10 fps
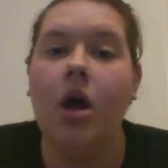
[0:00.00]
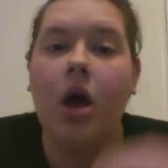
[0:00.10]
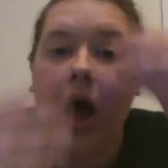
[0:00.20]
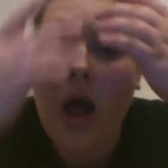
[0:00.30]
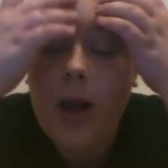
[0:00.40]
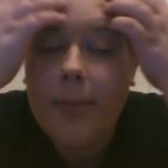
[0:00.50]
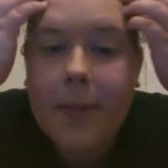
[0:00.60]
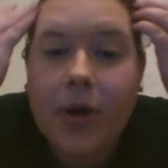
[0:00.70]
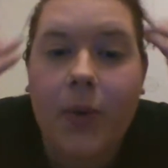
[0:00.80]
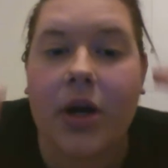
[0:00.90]
I'm
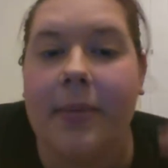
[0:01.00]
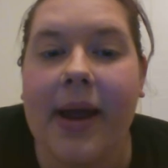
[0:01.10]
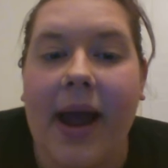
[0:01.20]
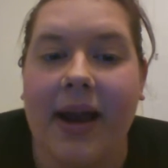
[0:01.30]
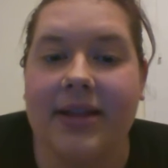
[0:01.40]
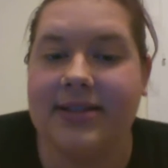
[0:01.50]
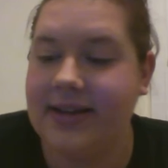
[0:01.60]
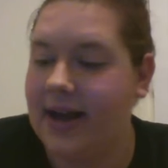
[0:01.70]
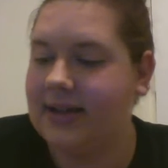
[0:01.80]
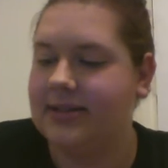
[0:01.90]
gonna work on my eyes
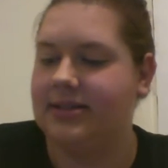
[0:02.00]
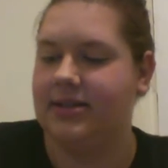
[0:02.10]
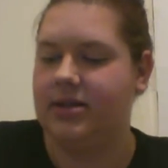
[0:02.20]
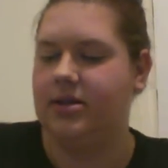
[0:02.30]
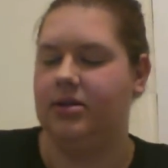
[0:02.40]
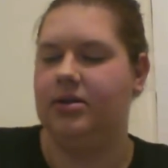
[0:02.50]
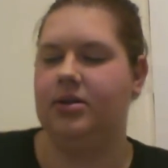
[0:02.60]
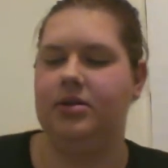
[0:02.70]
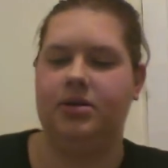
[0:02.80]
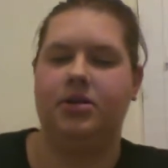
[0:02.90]
next,
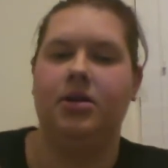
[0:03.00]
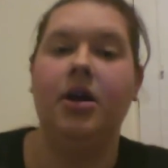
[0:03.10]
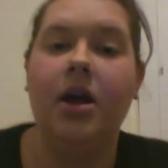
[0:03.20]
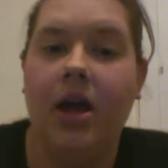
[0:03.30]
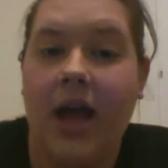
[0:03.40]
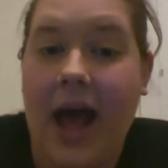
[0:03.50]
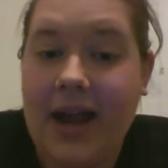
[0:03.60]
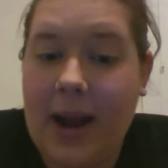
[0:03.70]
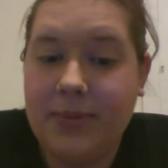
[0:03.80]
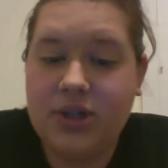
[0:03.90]
and
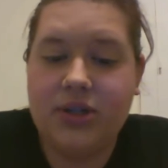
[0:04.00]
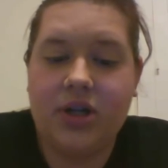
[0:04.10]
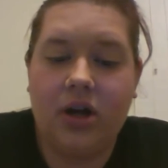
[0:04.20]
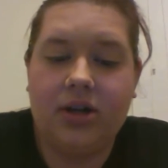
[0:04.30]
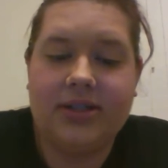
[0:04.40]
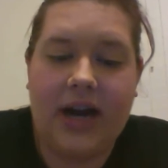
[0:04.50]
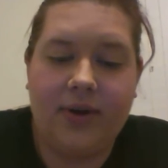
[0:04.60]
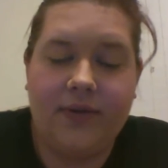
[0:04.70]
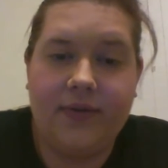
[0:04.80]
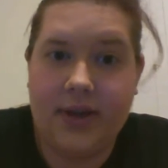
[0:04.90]
I'm just using all Tyra
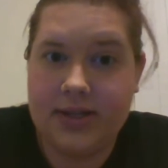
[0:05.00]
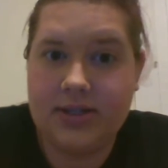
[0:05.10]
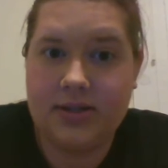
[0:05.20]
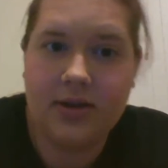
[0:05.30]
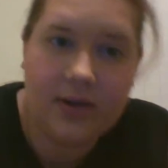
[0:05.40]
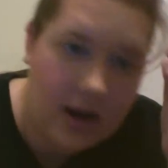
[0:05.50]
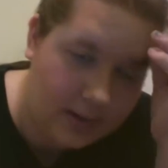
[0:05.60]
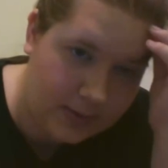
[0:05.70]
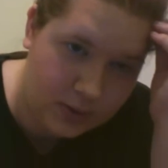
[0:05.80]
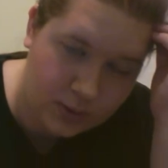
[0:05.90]
for this
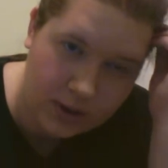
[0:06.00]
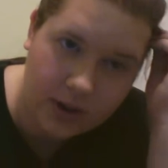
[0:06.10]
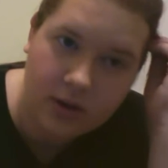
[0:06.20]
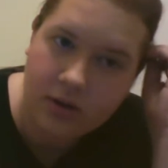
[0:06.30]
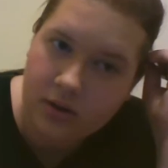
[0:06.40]
tutorial.